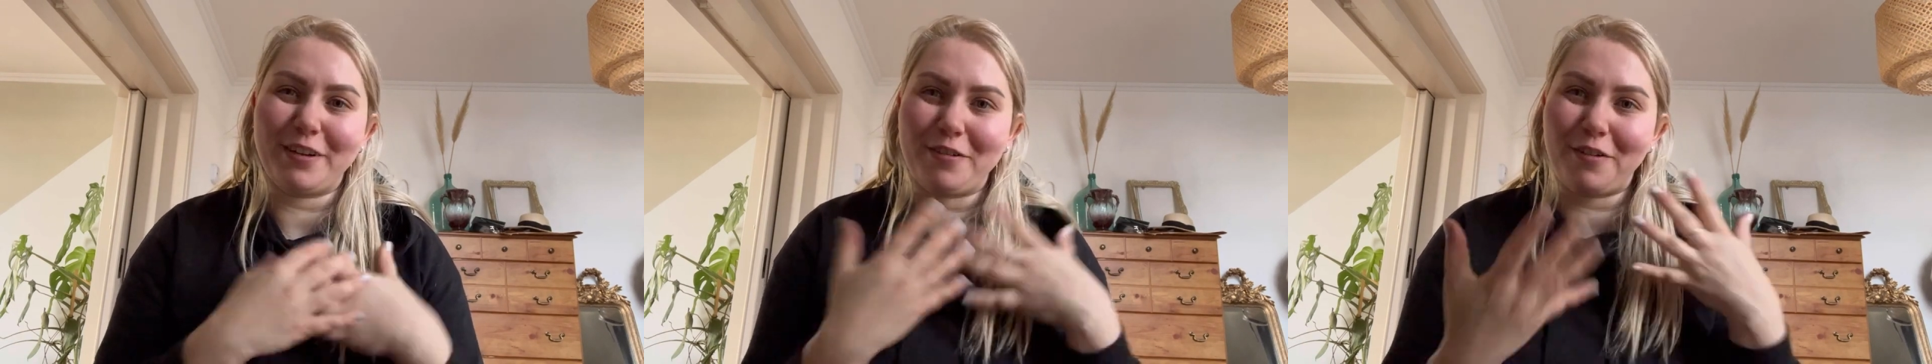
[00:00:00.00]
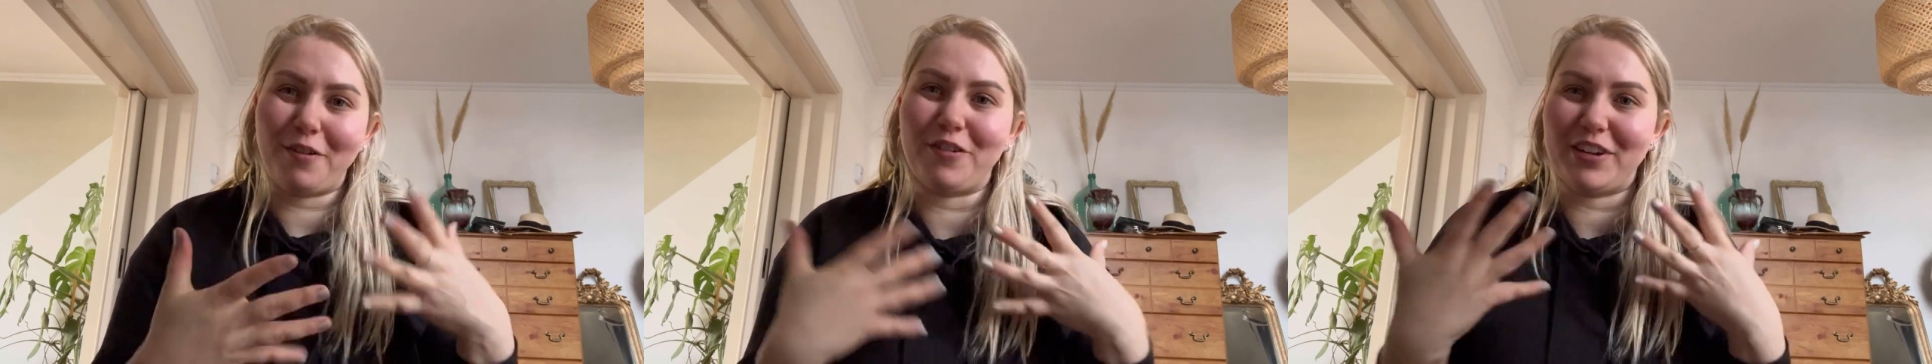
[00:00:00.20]

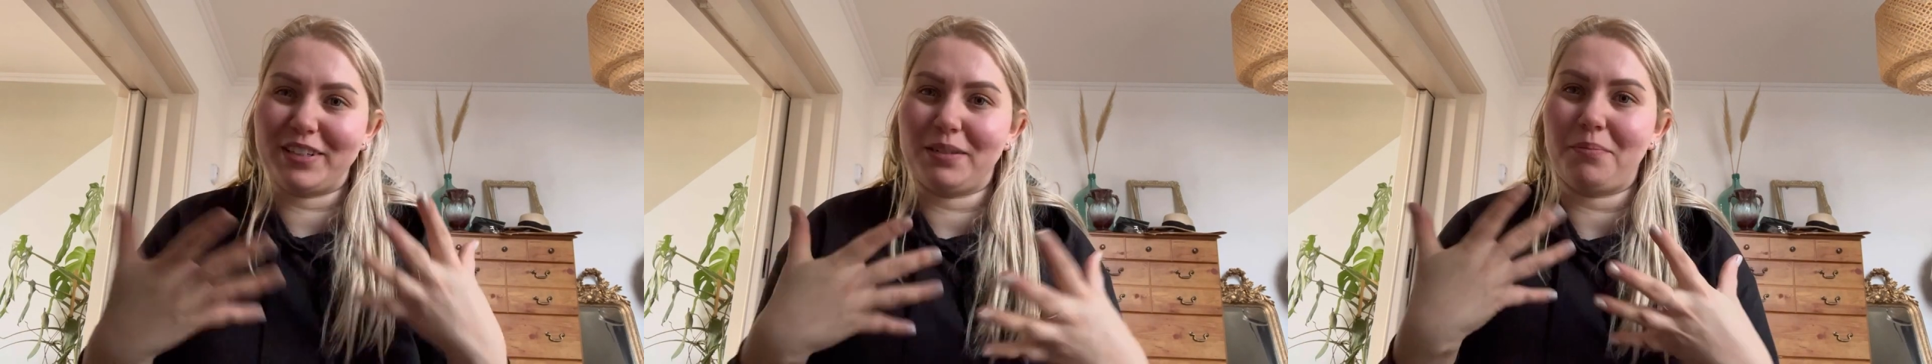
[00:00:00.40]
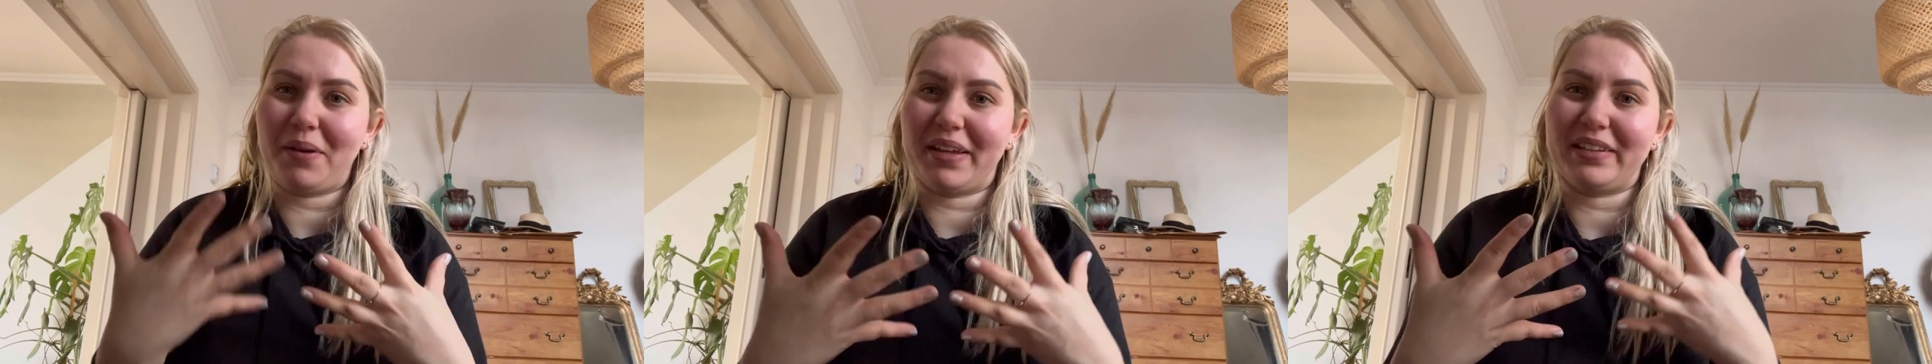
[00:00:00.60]

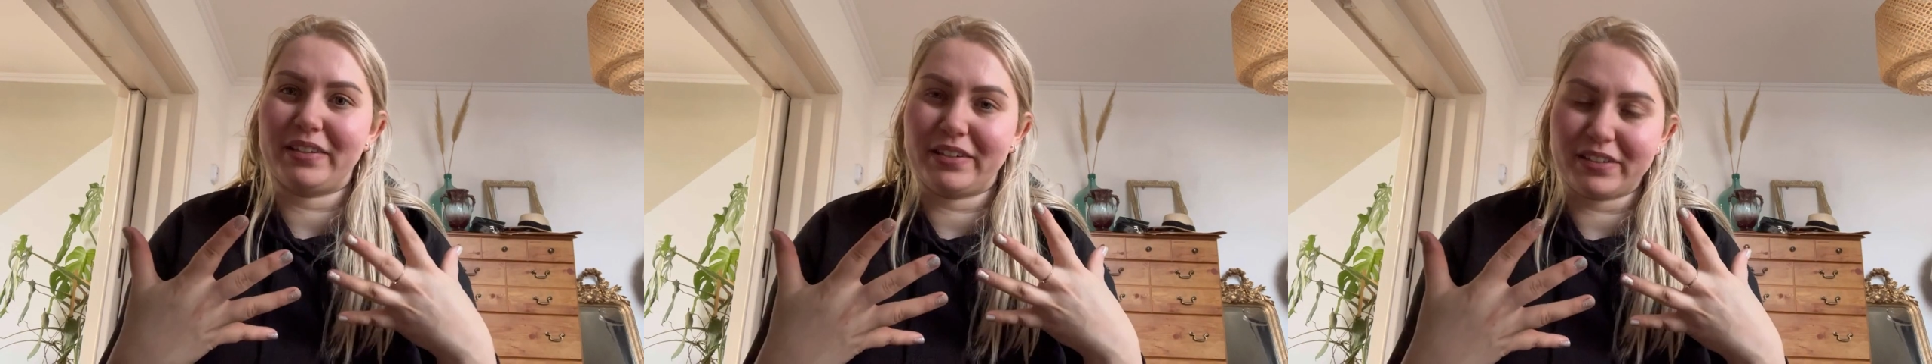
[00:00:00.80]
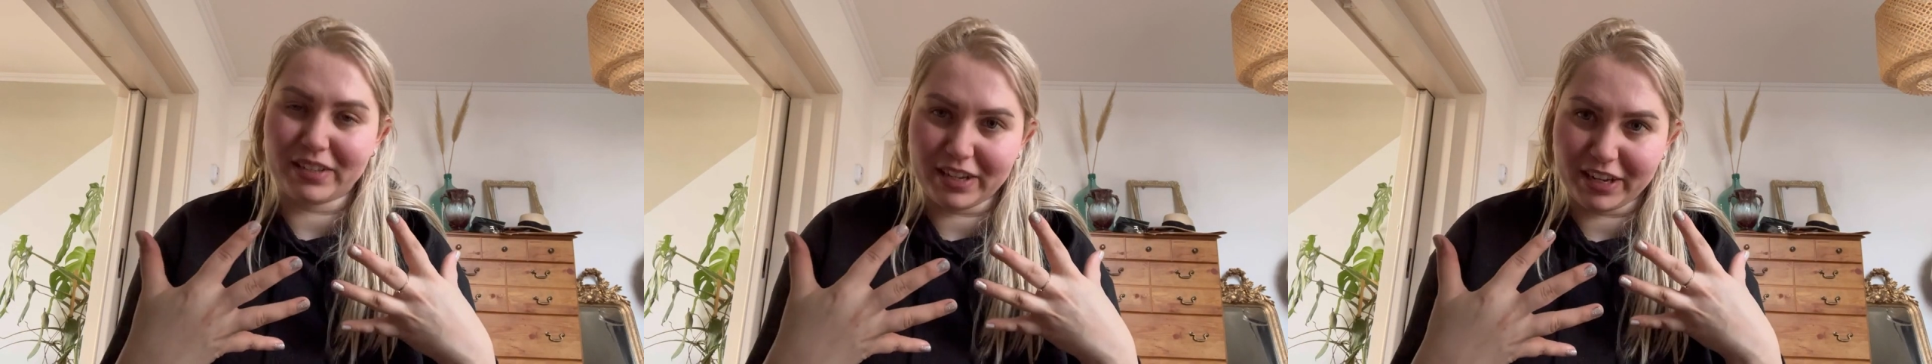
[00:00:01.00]
already
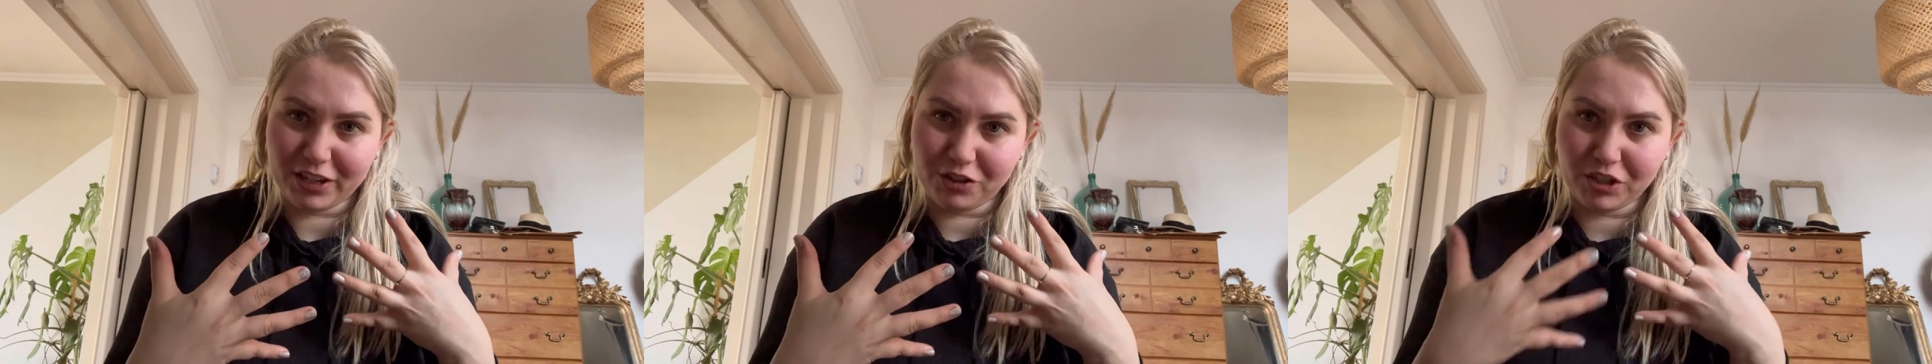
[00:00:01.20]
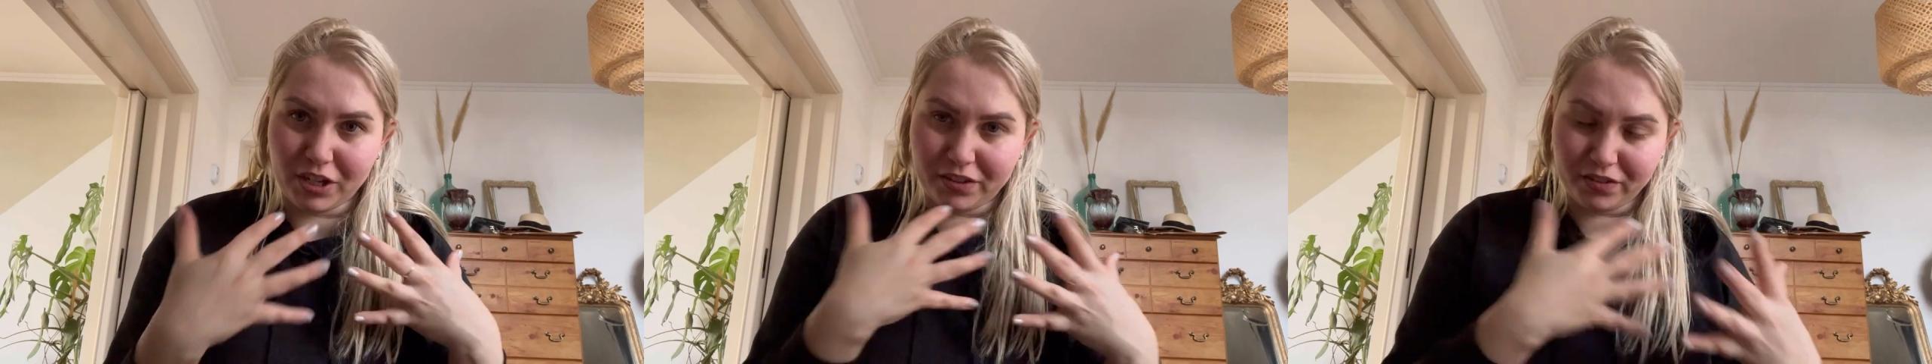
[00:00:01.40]
better like i
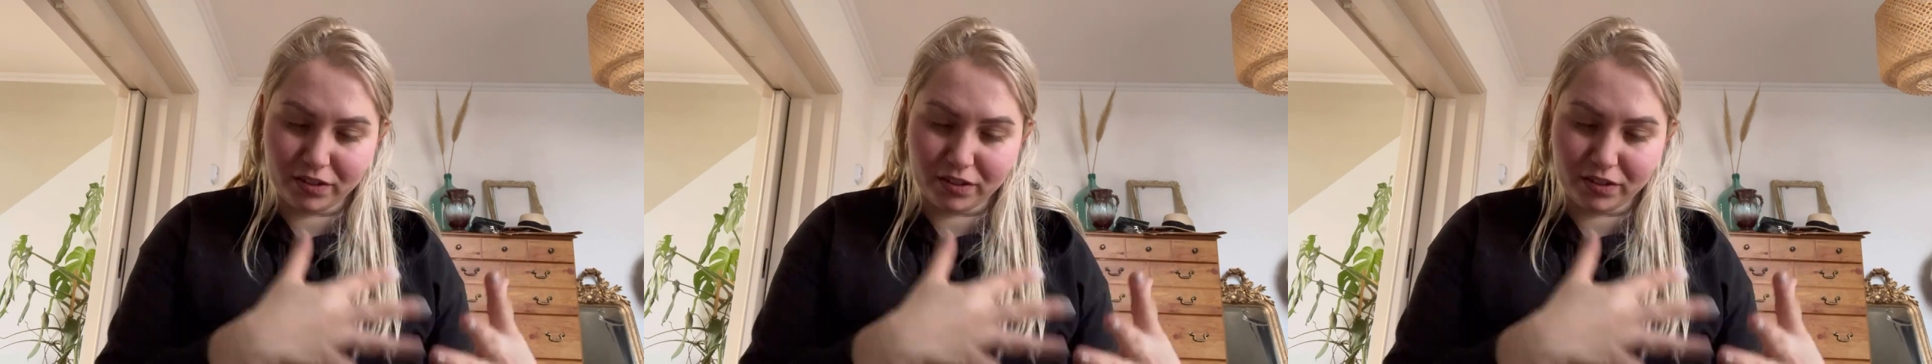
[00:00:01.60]
shared